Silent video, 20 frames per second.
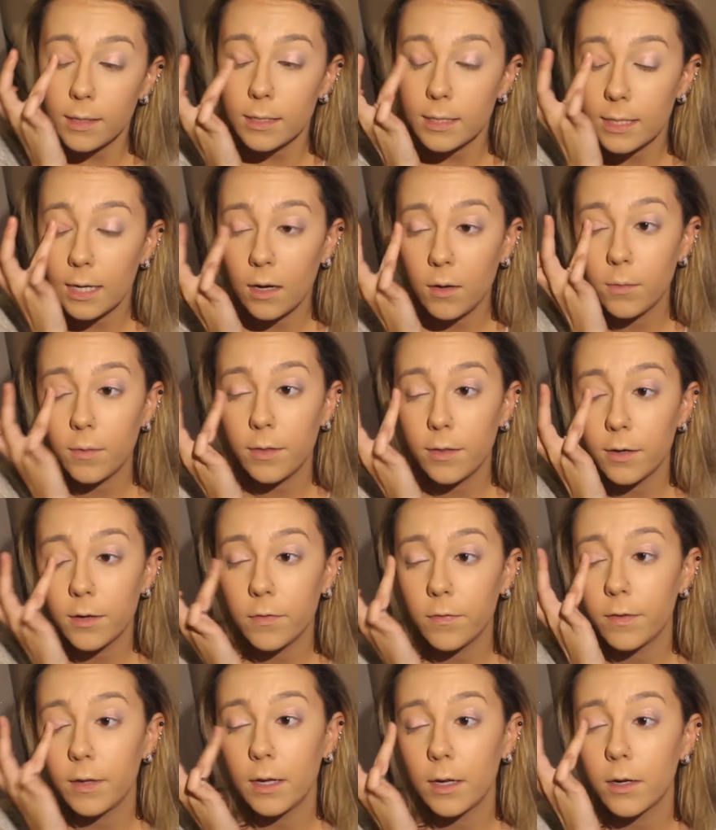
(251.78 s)
this out with
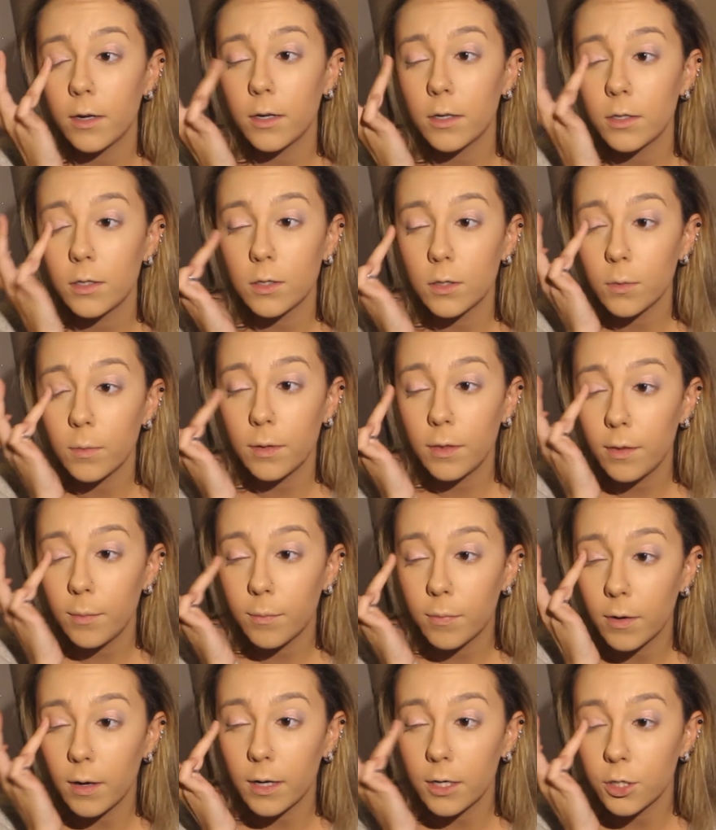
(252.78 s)
your fingers or with a
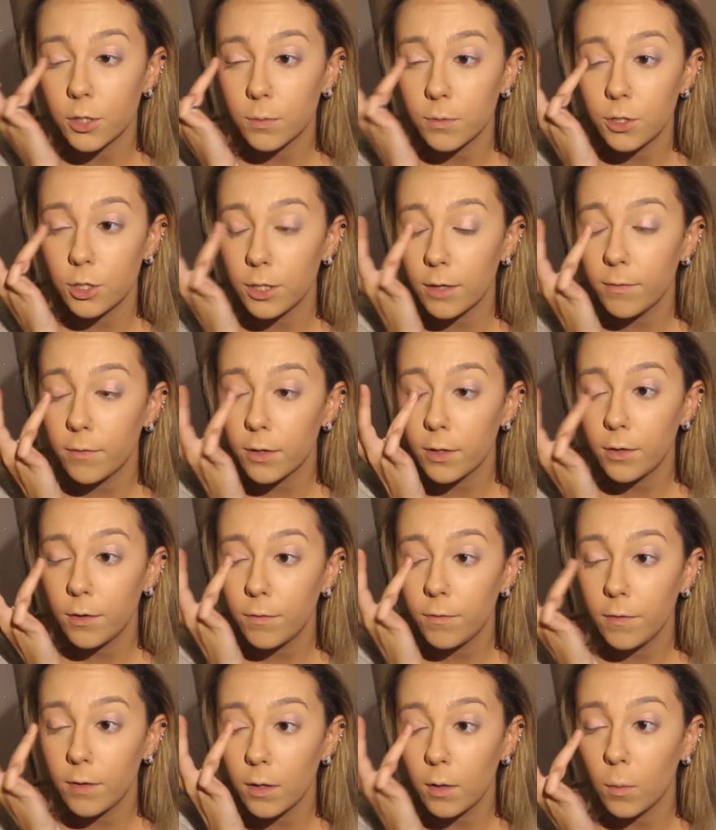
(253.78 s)
brush, whichever
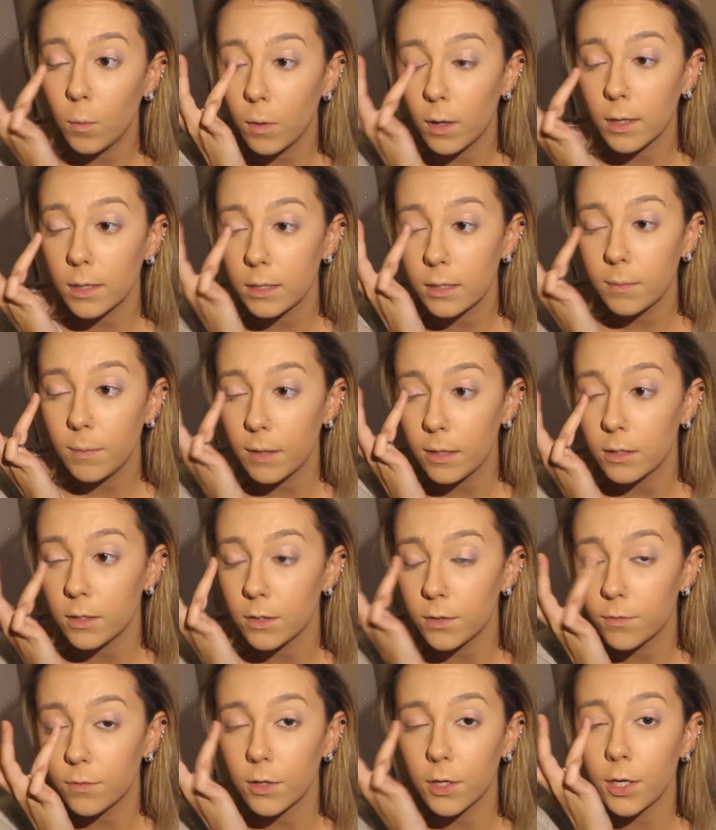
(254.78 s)
you feel works
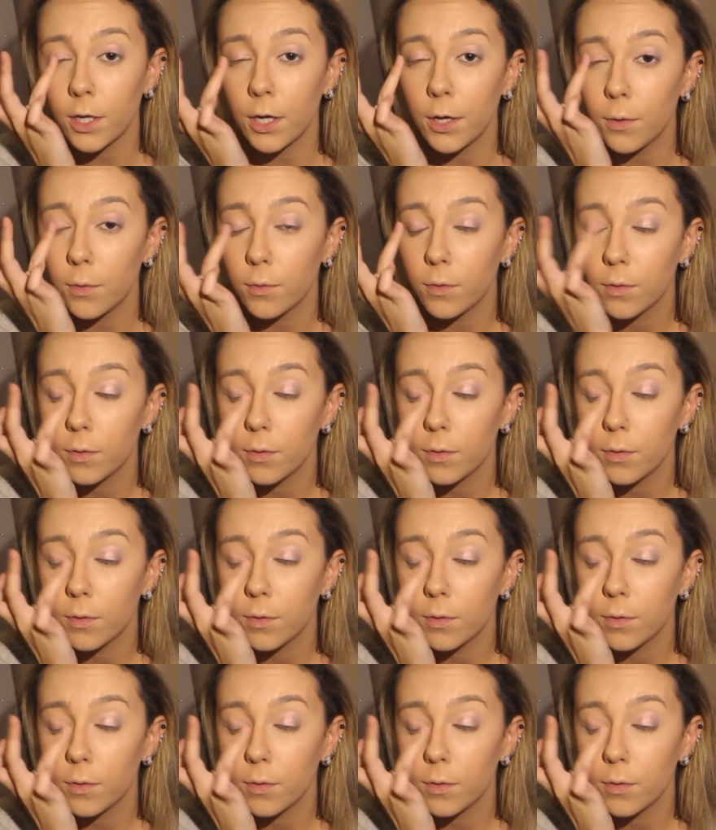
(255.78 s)
best for you.